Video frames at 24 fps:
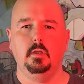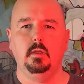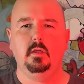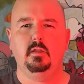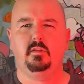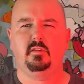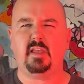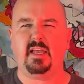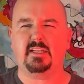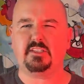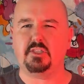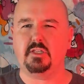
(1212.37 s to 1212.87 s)

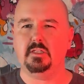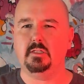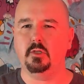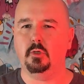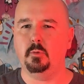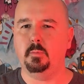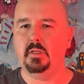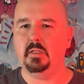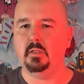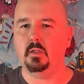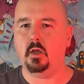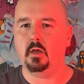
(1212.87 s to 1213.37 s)
It's actually a little
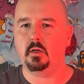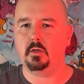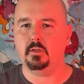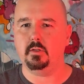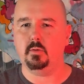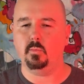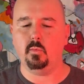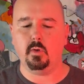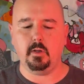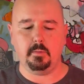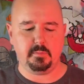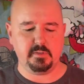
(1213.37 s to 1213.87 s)
bit longer
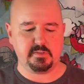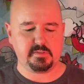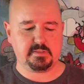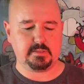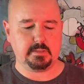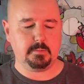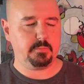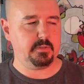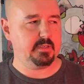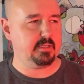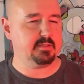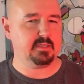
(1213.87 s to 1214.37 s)
than 1
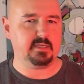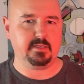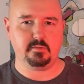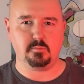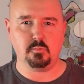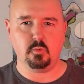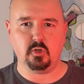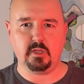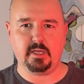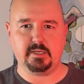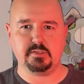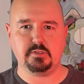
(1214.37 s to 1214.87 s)
Mississippi. I think it's
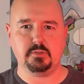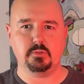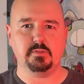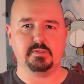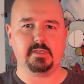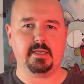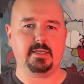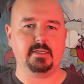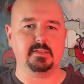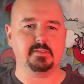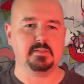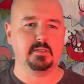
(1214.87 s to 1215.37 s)
more like 2
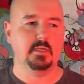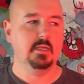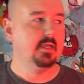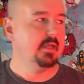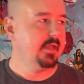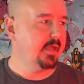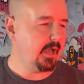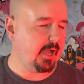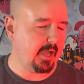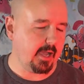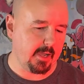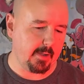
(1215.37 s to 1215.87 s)
seconds.
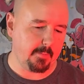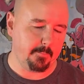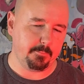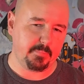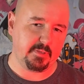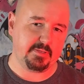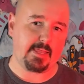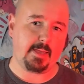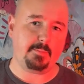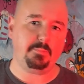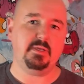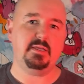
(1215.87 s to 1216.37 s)

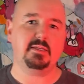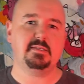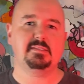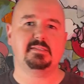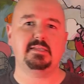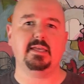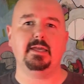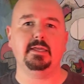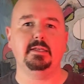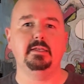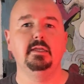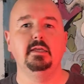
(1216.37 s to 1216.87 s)
But that being
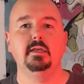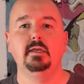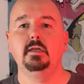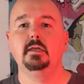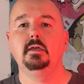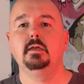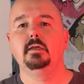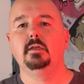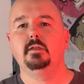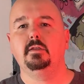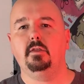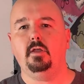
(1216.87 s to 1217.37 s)
said,
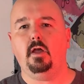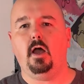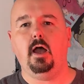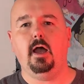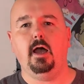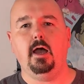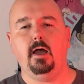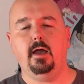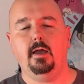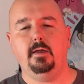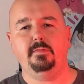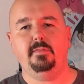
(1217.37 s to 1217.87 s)

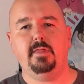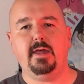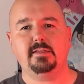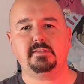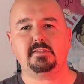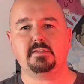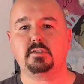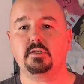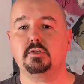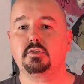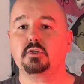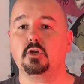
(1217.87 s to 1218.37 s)

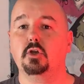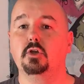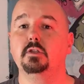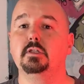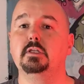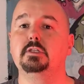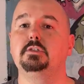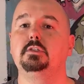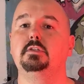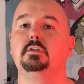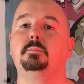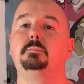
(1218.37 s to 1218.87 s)
that's to turn
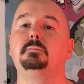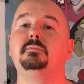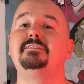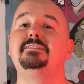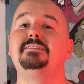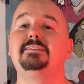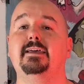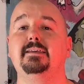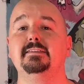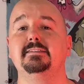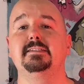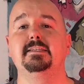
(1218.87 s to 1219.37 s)
the
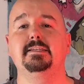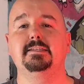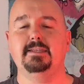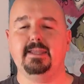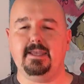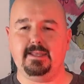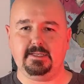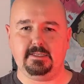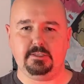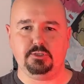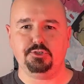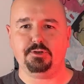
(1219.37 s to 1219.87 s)

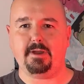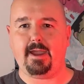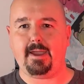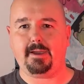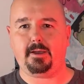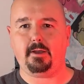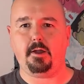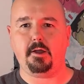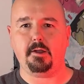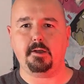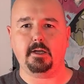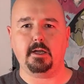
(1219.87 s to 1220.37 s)
designated
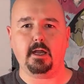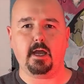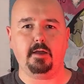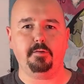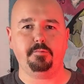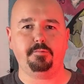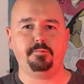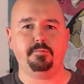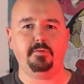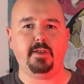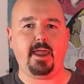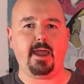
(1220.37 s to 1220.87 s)
track on and off.
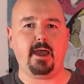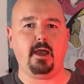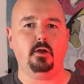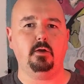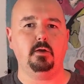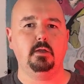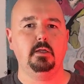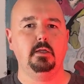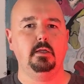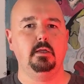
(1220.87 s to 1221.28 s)
Now,